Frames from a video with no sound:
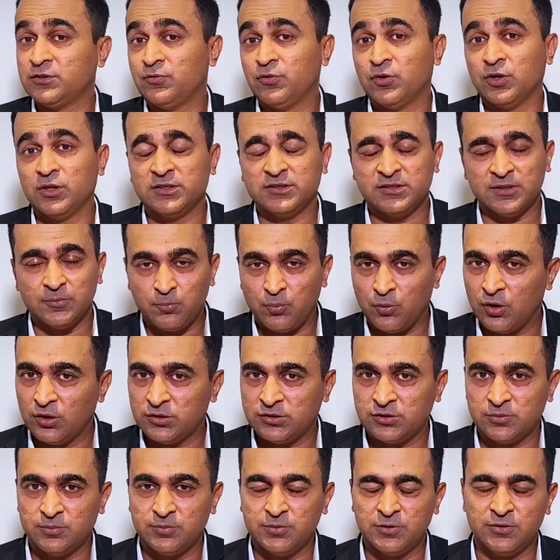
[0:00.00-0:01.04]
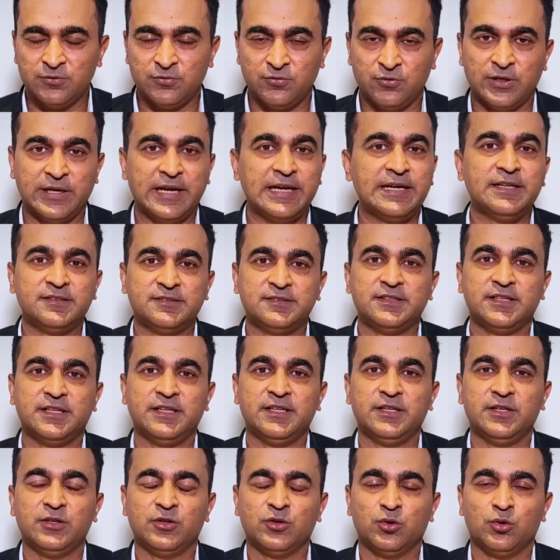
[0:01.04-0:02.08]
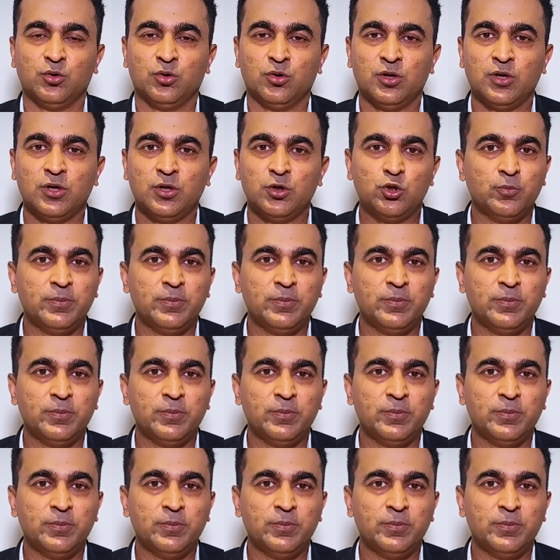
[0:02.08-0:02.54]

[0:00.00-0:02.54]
of all, it's impossible for any CEO